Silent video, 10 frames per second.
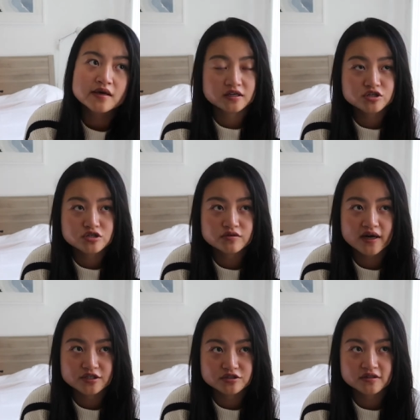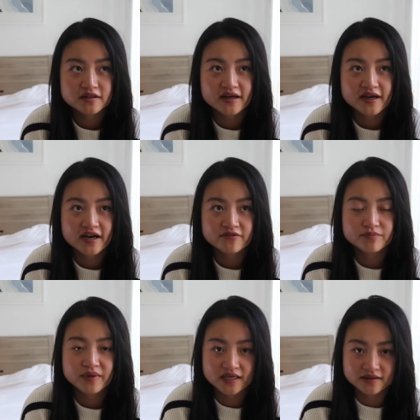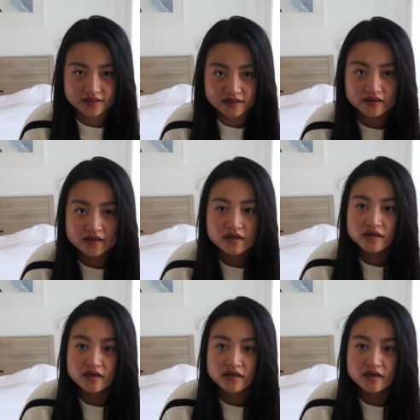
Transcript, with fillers: The issue actually that I have mainly